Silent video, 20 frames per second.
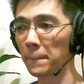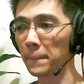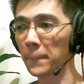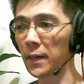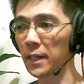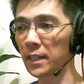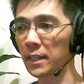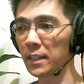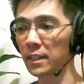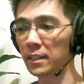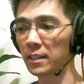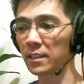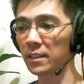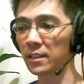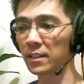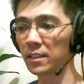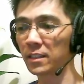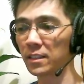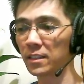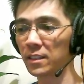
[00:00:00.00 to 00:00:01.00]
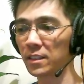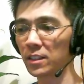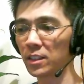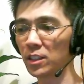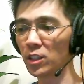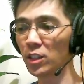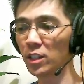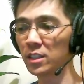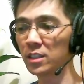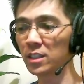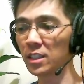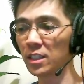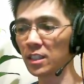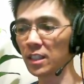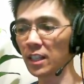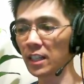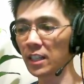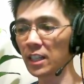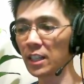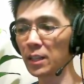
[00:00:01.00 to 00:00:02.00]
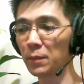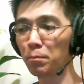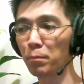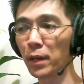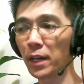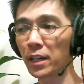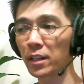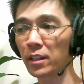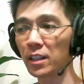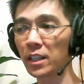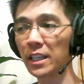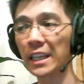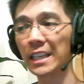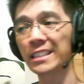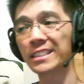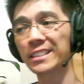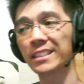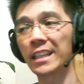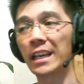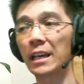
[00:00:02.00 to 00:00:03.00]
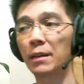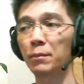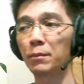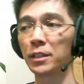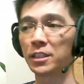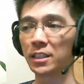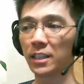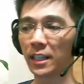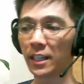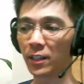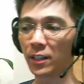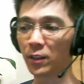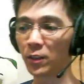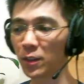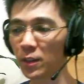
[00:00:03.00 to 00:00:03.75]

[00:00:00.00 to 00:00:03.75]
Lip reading: But you can see that he barely gets damage now.